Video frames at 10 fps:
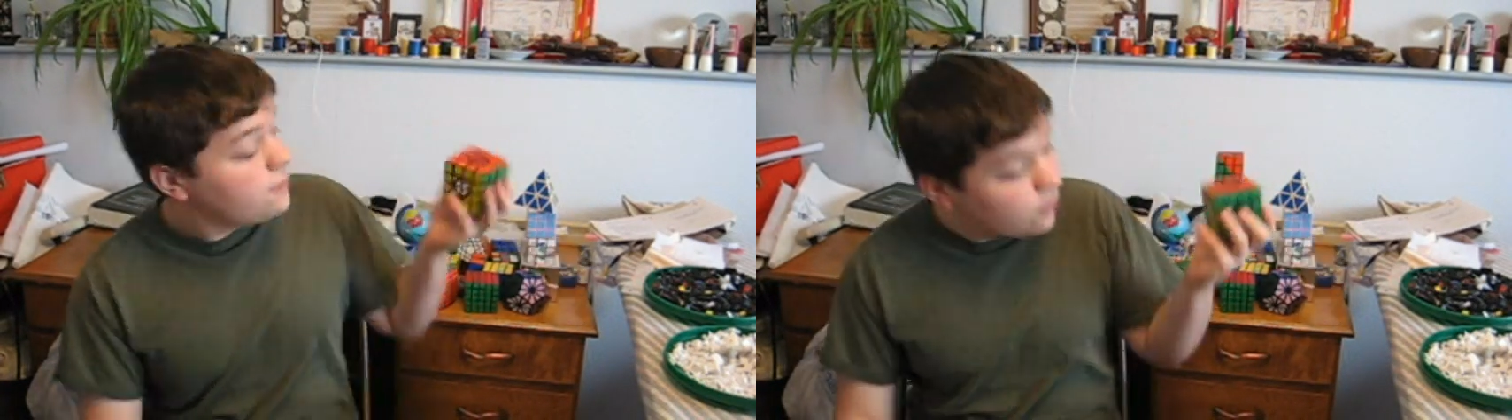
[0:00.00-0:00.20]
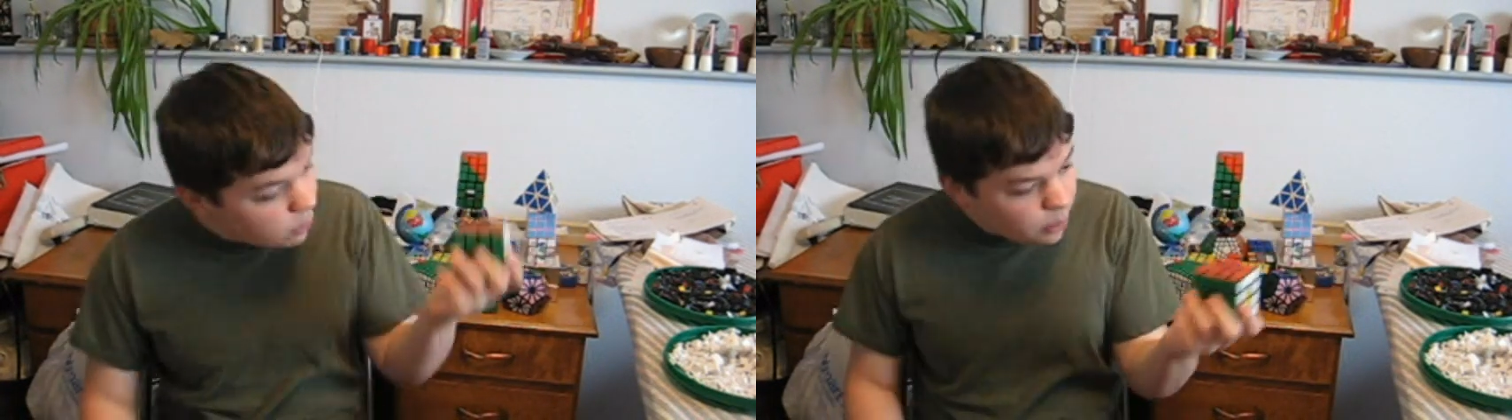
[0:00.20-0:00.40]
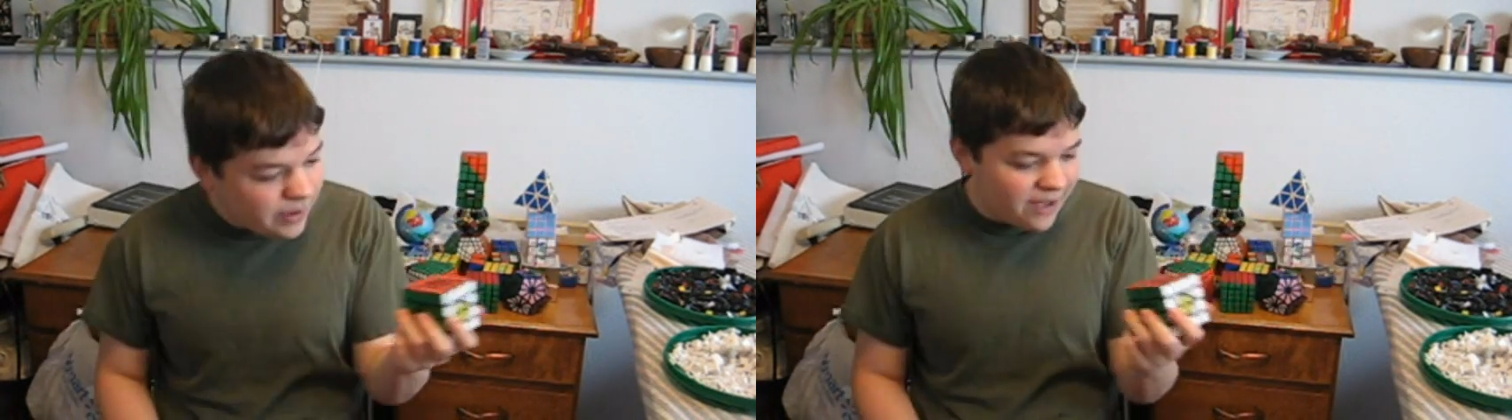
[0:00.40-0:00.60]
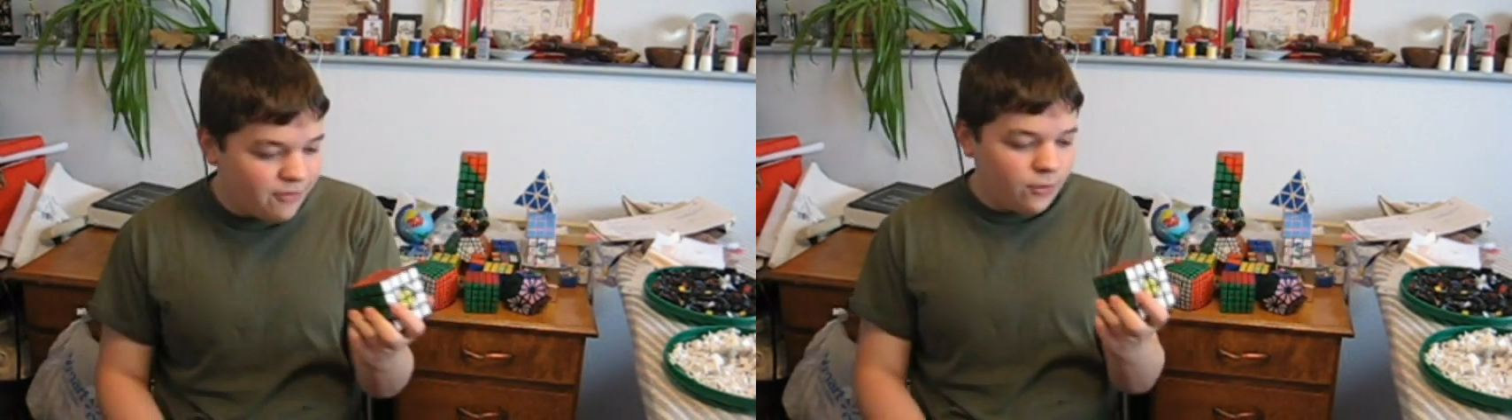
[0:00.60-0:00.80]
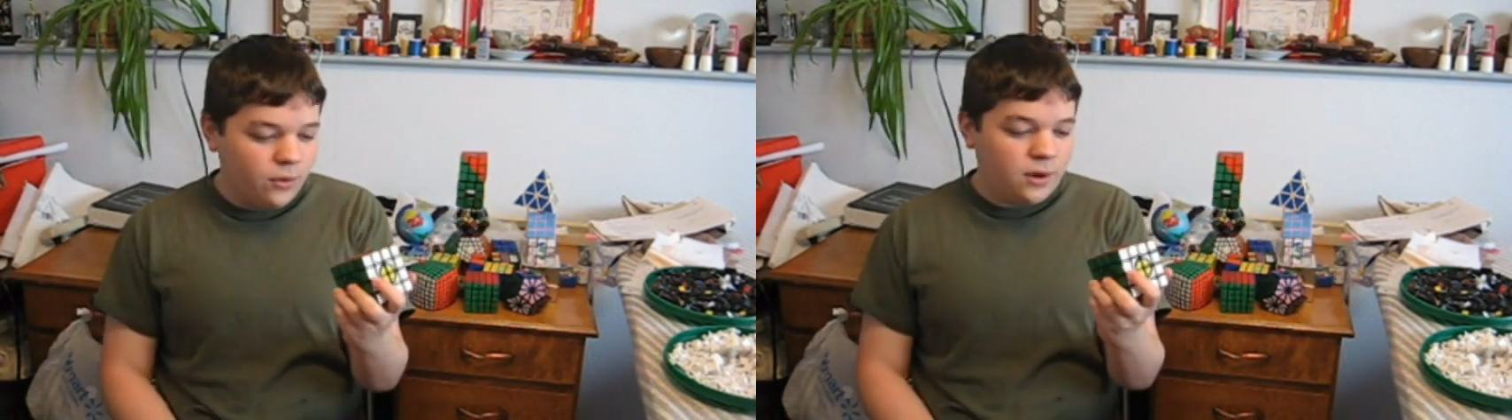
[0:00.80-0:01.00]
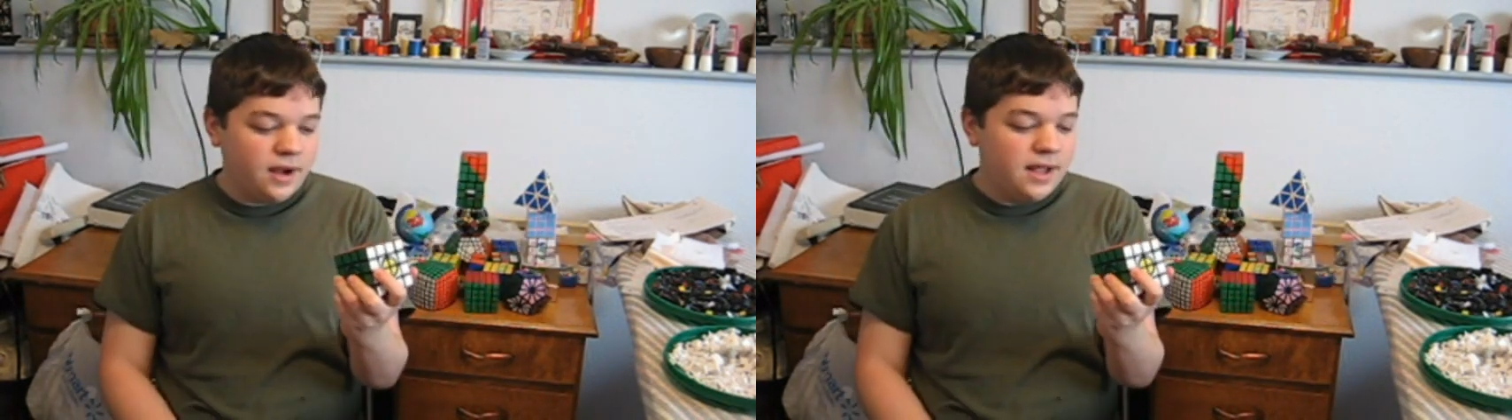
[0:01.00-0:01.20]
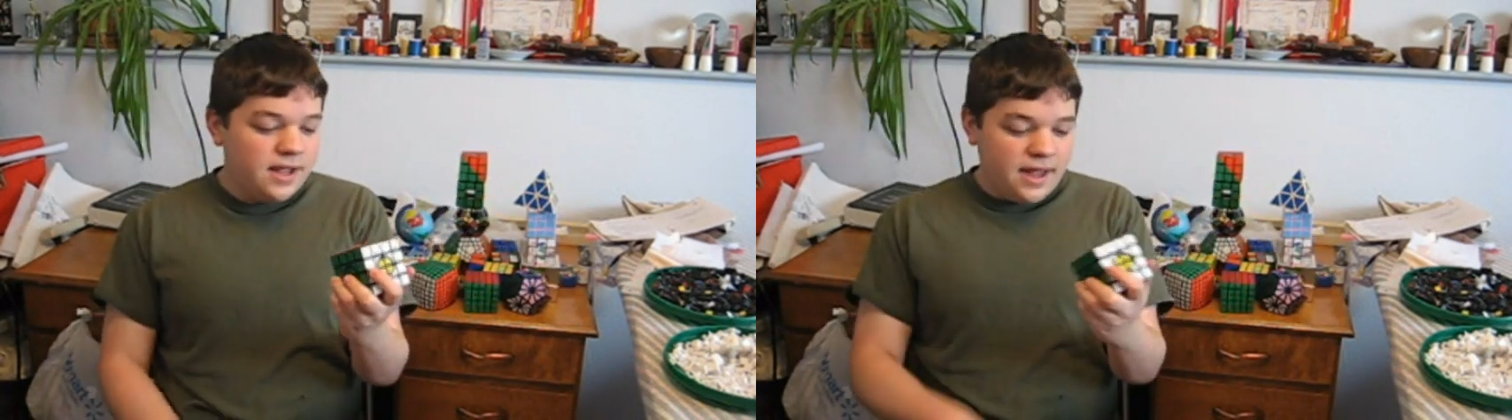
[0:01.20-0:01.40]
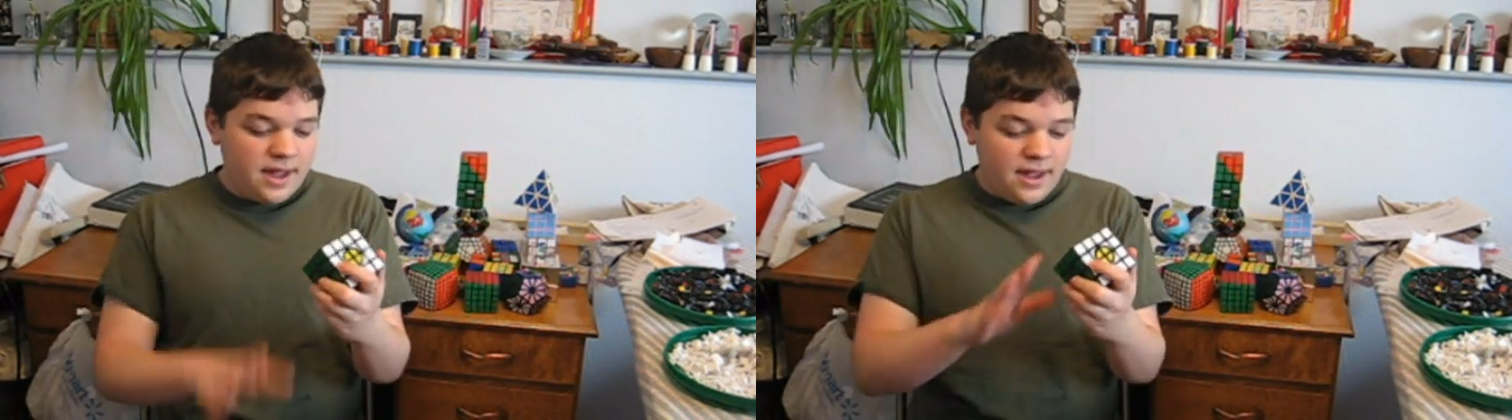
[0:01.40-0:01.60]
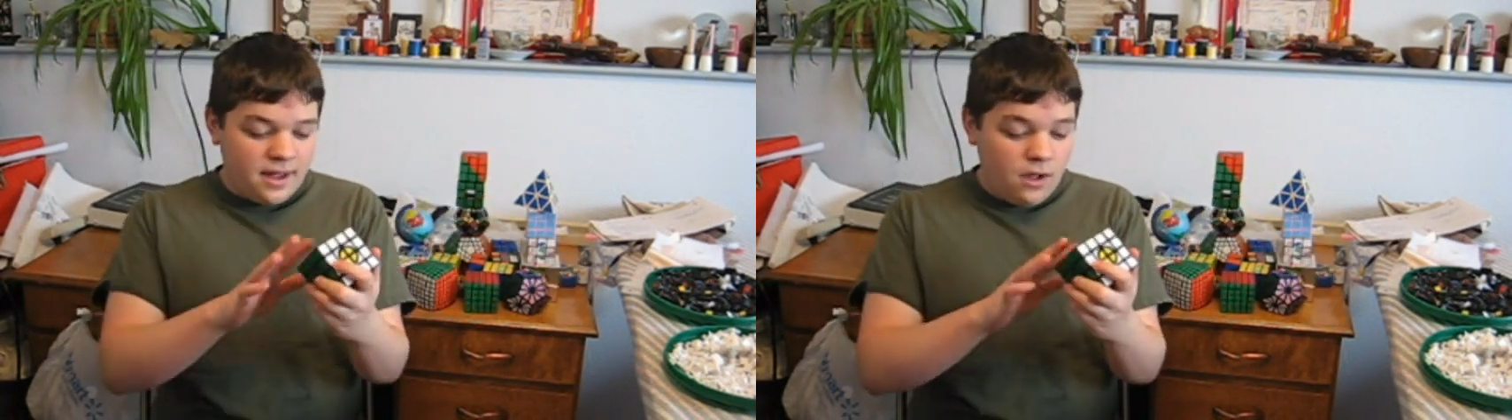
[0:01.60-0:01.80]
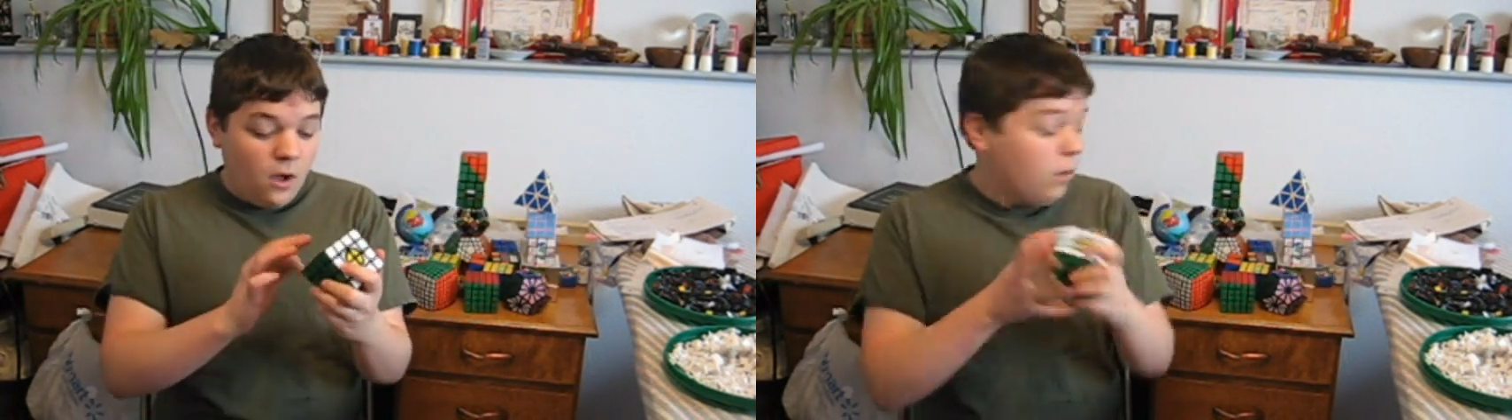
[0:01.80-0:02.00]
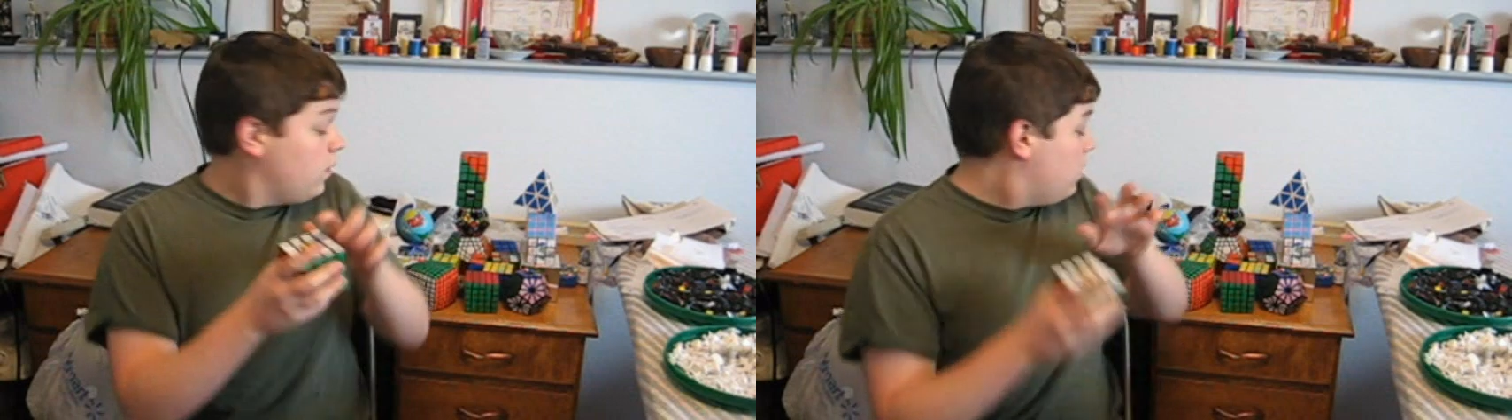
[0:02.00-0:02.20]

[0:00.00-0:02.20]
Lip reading: 4x4, oh,